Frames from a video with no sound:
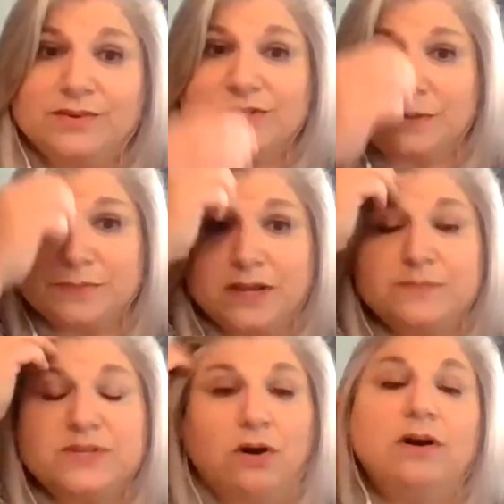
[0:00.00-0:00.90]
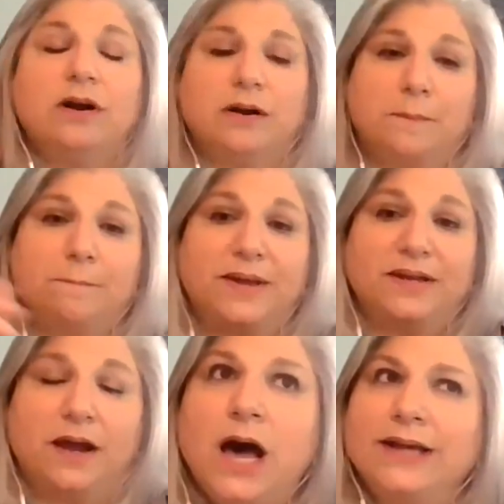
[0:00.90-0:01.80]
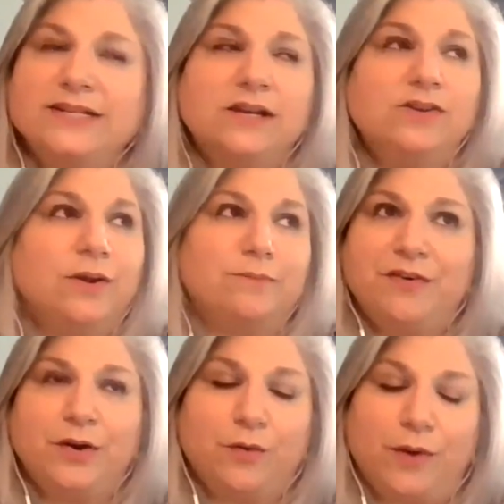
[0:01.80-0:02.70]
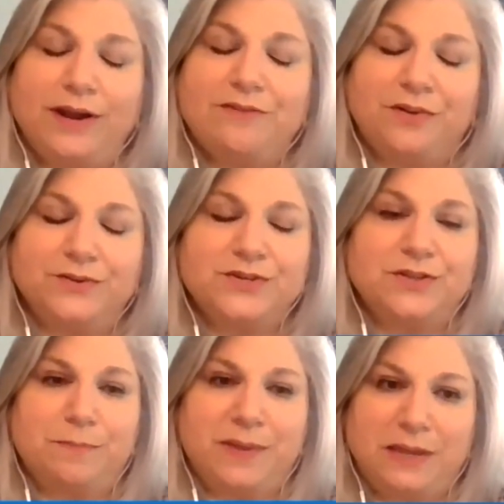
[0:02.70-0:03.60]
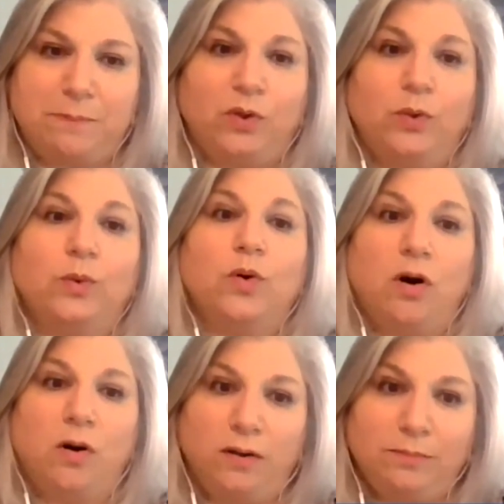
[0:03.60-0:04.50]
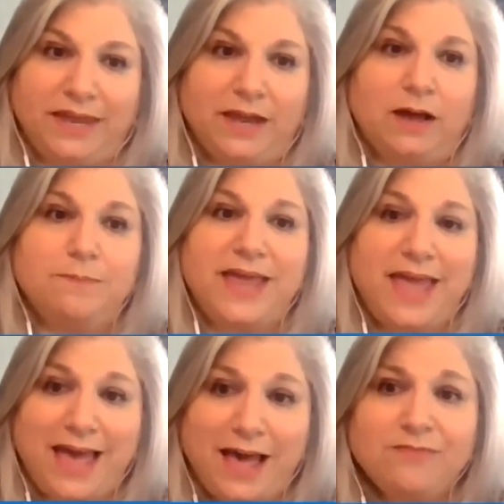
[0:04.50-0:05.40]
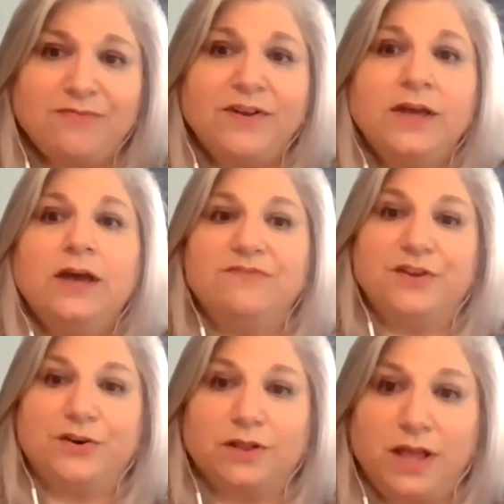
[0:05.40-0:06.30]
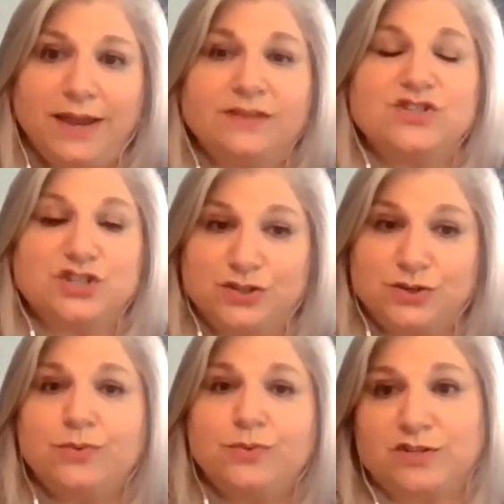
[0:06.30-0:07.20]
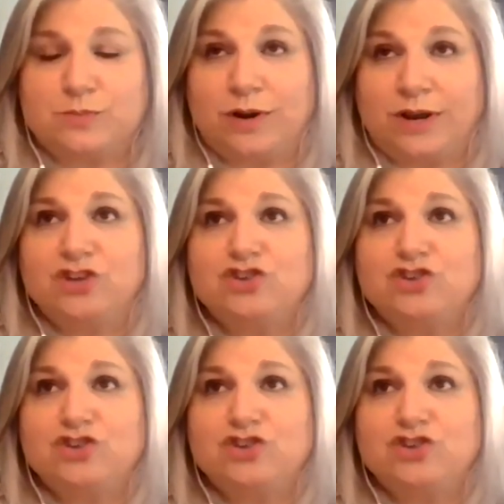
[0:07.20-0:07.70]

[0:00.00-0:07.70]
There sometimes are, but I tell you, I'm very grateful to the people who call me on behalf of their clients to do the reverse